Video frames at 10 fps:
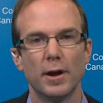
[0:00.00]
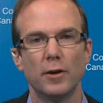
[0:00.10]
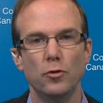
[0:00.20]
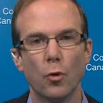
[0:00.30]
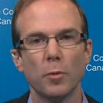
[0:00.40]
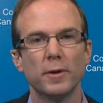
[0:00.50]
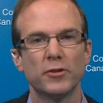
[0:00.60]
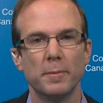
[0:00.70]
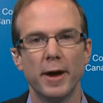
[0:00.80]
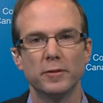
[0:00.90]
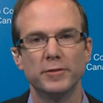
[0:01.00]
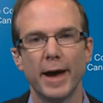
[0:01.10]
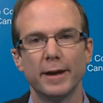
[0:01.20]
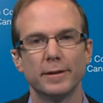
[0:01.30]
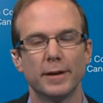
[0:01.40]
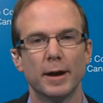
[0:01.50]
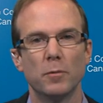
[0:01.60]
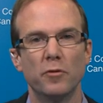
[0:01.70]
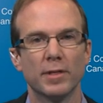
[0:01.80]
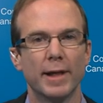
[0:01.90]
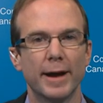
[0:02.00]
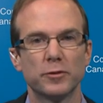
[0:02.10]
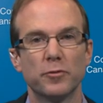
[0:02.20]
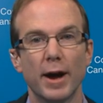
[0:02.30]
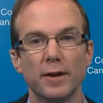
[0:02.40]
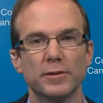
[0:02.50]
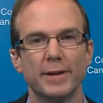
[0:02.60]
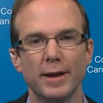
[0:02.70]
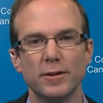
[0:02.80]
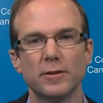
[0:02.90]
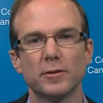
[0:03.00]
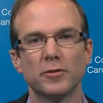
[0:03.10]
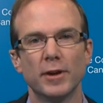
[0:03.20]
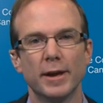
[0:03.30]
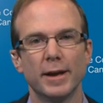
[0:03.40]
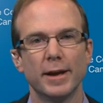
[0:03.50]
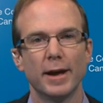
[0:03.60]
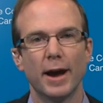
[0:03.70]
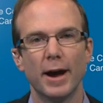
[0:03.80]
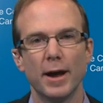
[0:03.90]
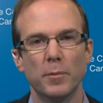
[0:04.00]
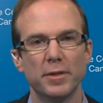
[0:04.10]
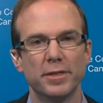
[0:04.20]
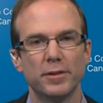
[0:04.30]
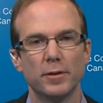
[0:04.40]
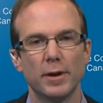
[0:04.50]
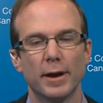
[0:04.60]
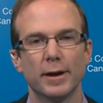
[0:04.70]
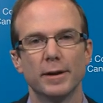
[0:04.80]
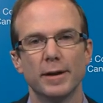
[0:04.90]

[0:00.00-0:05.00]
enormous amount of debt um, over the last five and 10 years. Uh, and with uh,